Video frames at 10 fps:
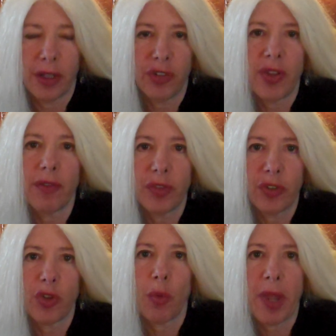in the San
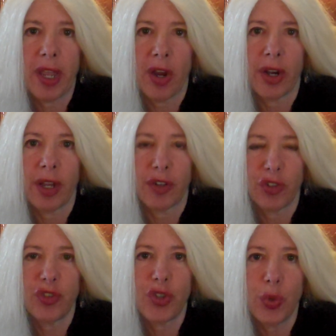Francisco Bay Area,
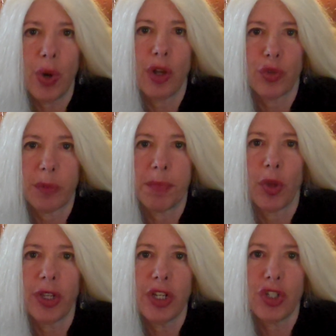there's $200
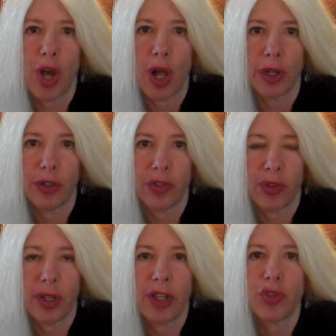billion
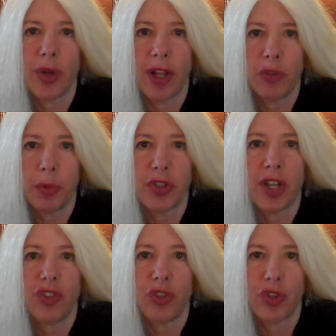in
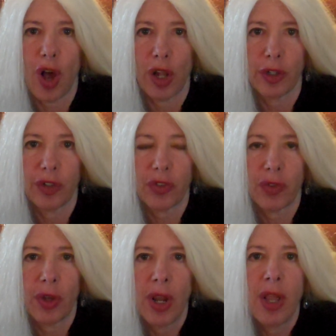transportation
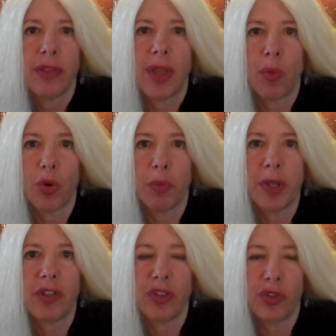dollars that will
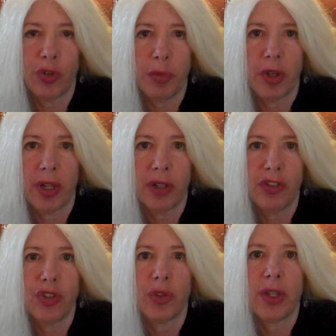be
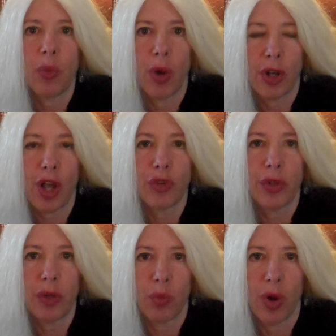distributed to the
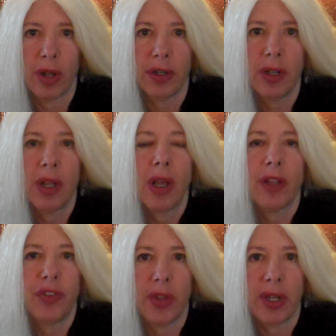101
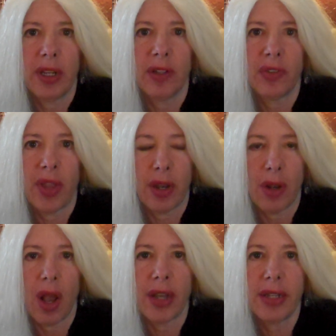cities
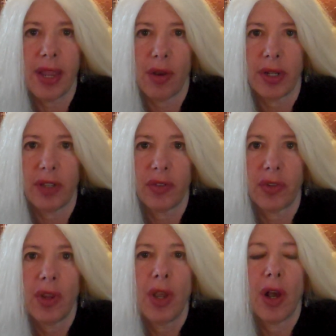and 9
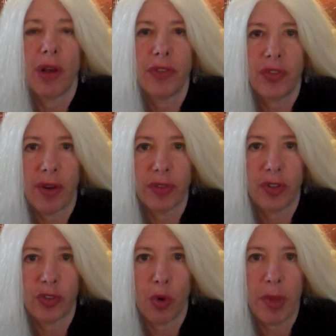counties of the San
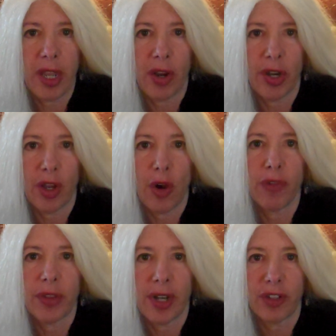Francisco Bay Area
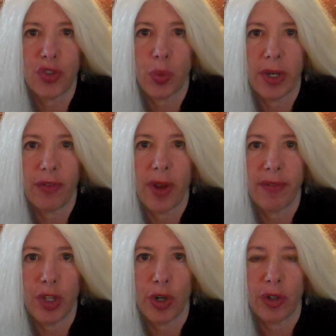over the next
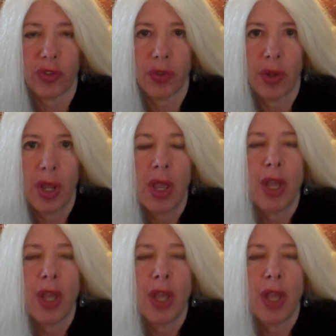25 years.